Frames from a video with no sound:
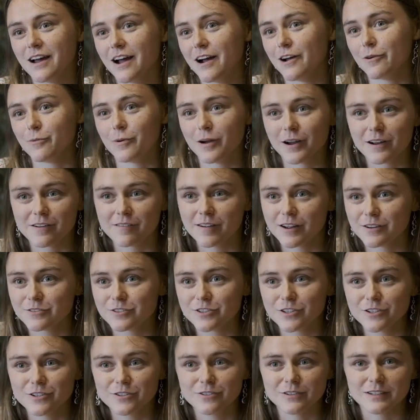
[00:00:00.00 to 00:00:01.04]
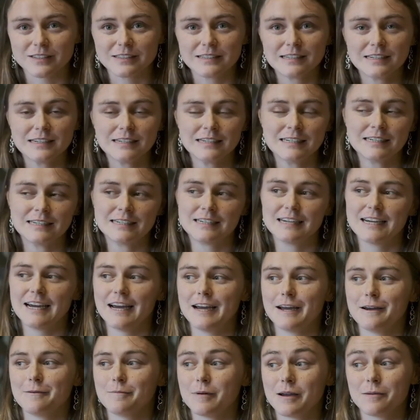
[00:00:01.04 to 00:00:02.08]
hard work around you. And
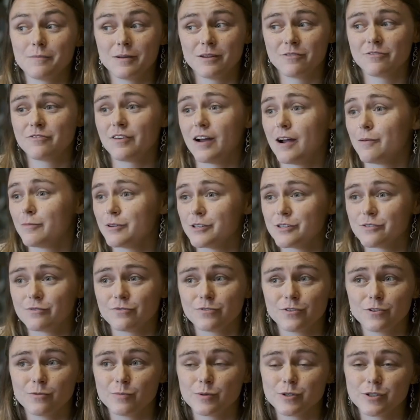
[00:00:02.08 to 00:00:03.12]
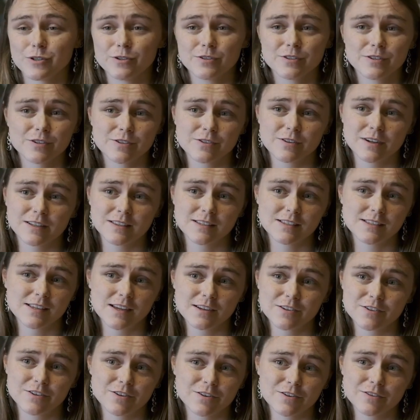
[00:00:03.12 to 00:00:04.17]
farmers and food producers are at the
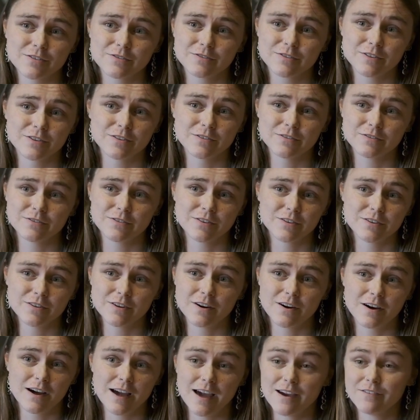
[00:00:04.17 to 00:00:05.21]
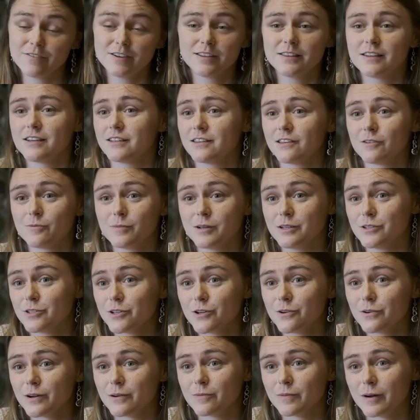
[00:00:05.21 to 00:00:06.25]
centre of everything that we
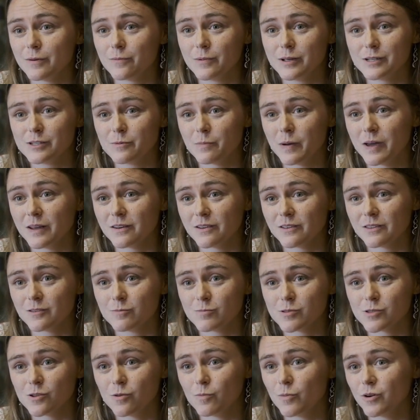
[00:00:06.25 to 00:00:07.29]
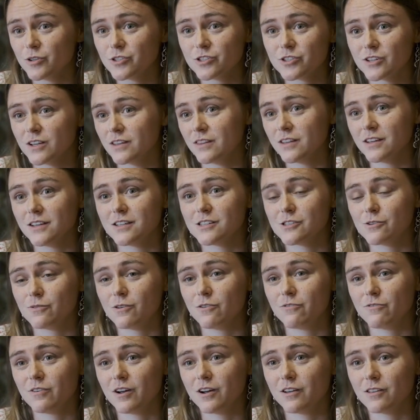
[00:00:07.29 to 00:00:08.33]
do, and we depend on them so much, and I think it's
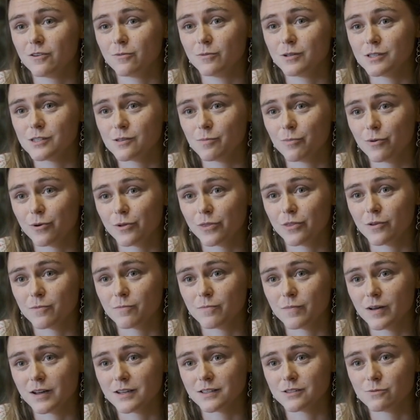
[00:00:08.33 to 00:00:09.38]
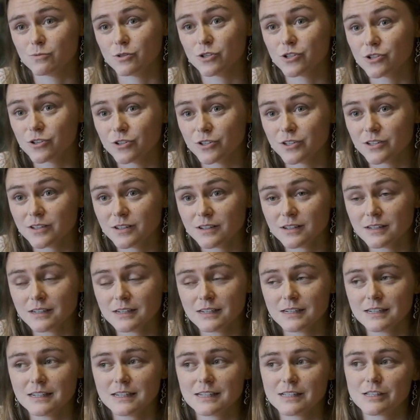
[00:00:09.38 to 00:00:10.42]
only fair that we support them as we should.
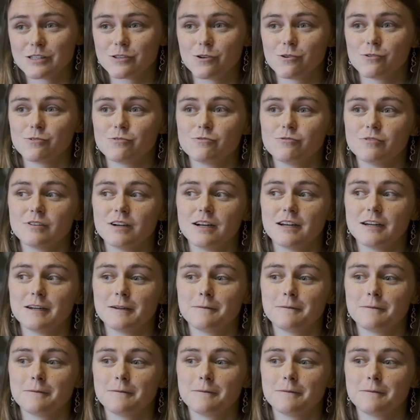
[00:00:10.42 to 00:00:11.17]
So